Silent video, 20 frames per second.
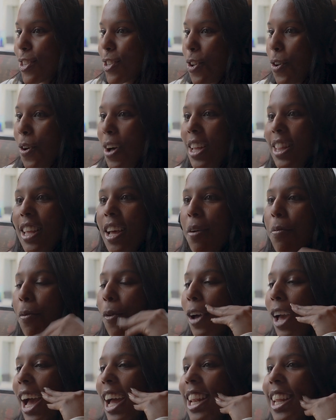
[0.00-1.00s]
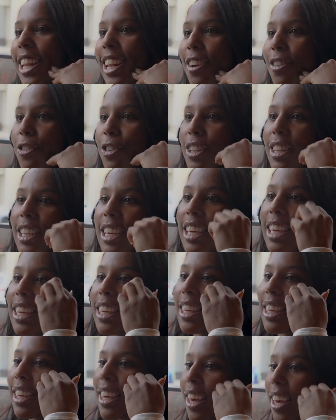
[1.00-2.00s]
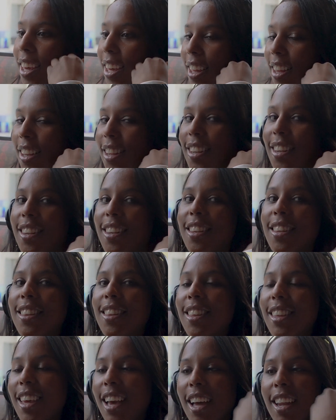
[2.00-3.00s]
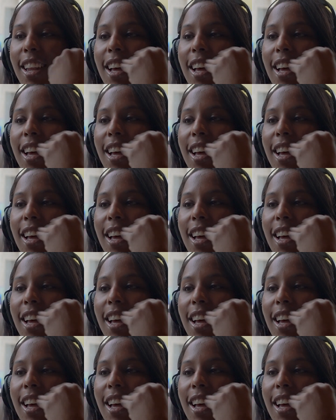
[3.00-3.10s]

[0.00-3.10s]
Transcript: So at that point, I didn't really kind